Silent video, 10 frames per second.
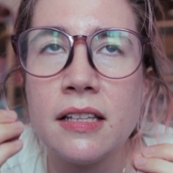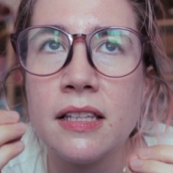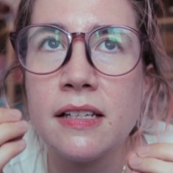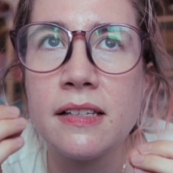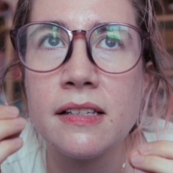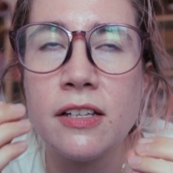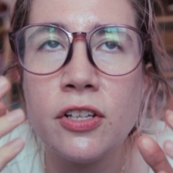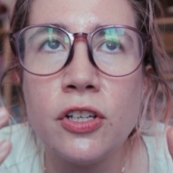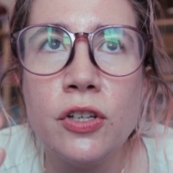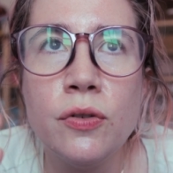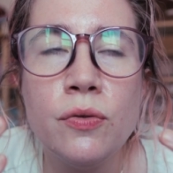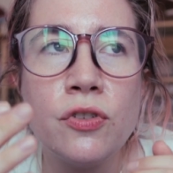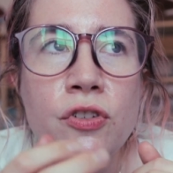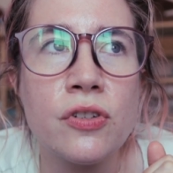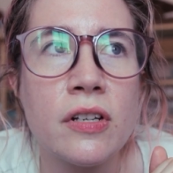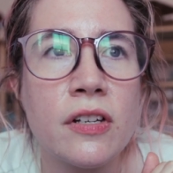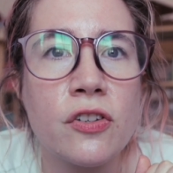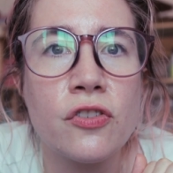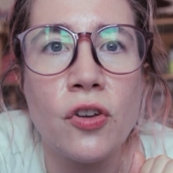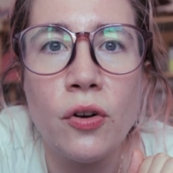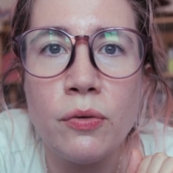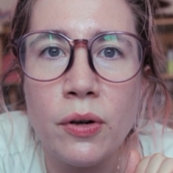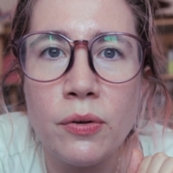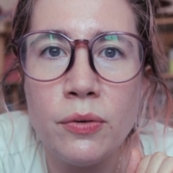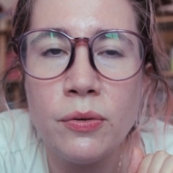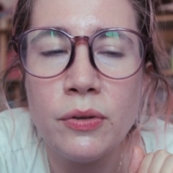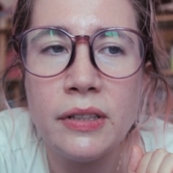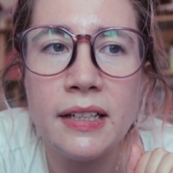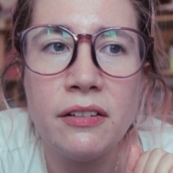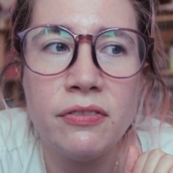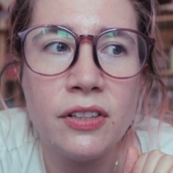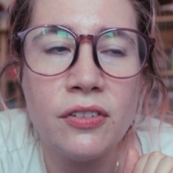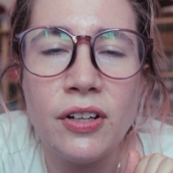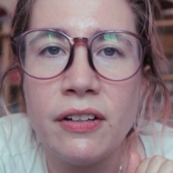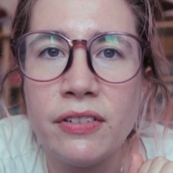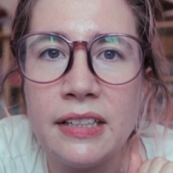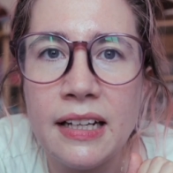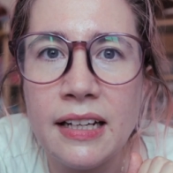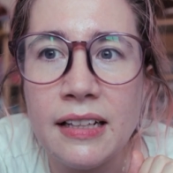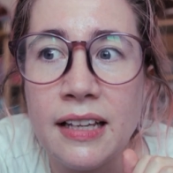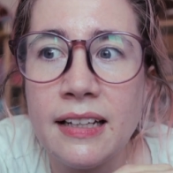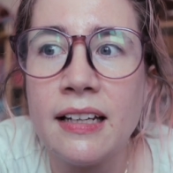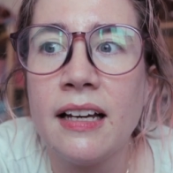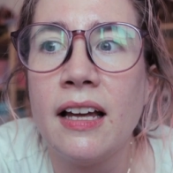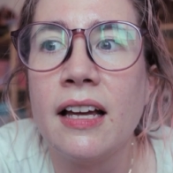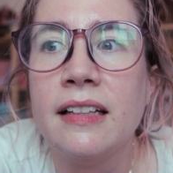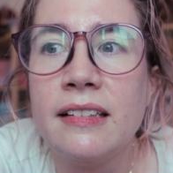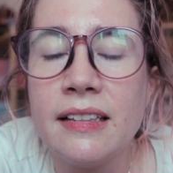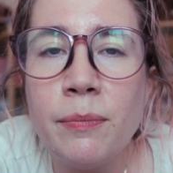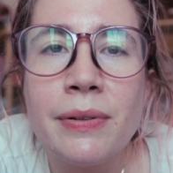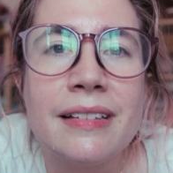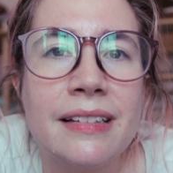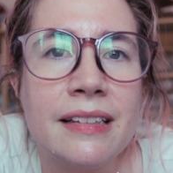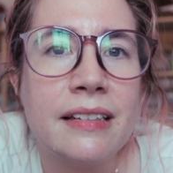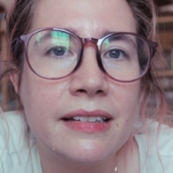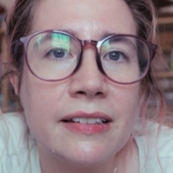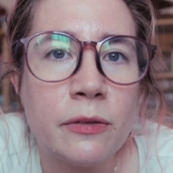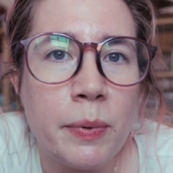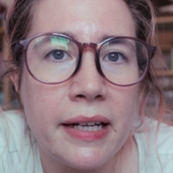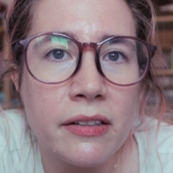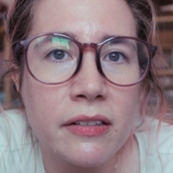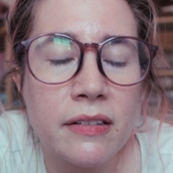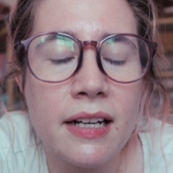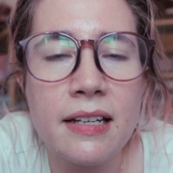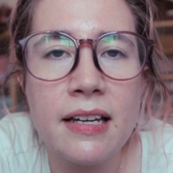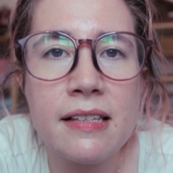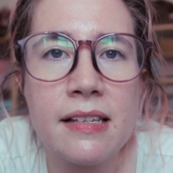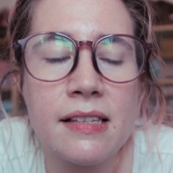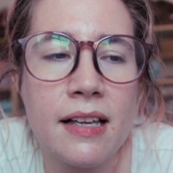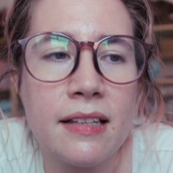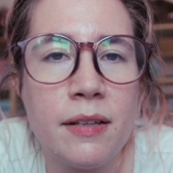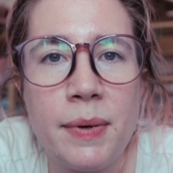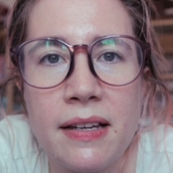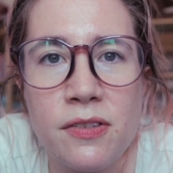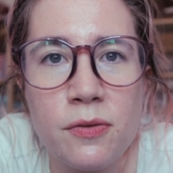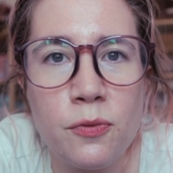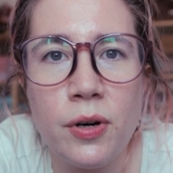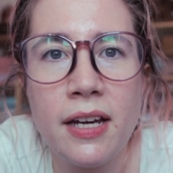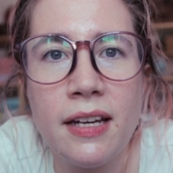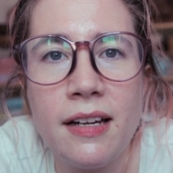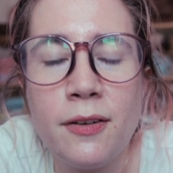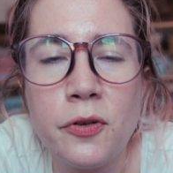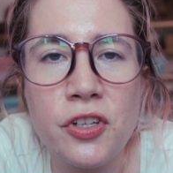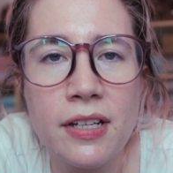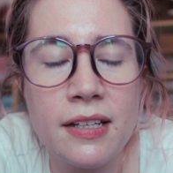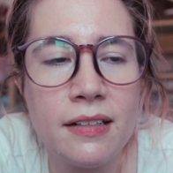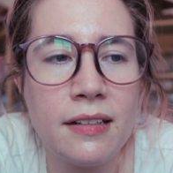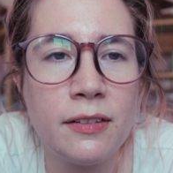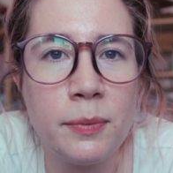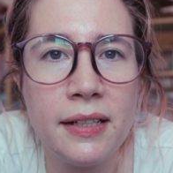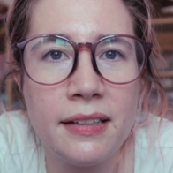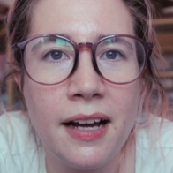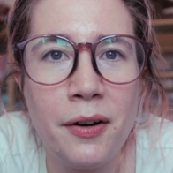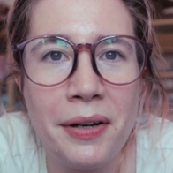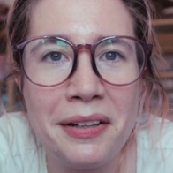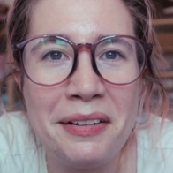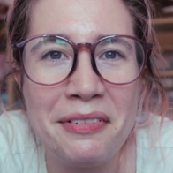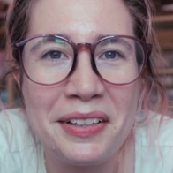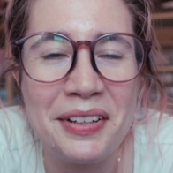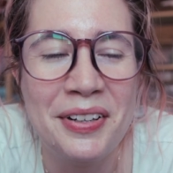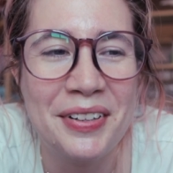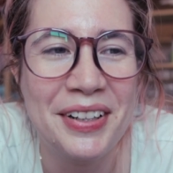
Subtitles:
this huge sorrow that I feel every day, like deep despair, I guess is like the best way in which I can explain how I feel.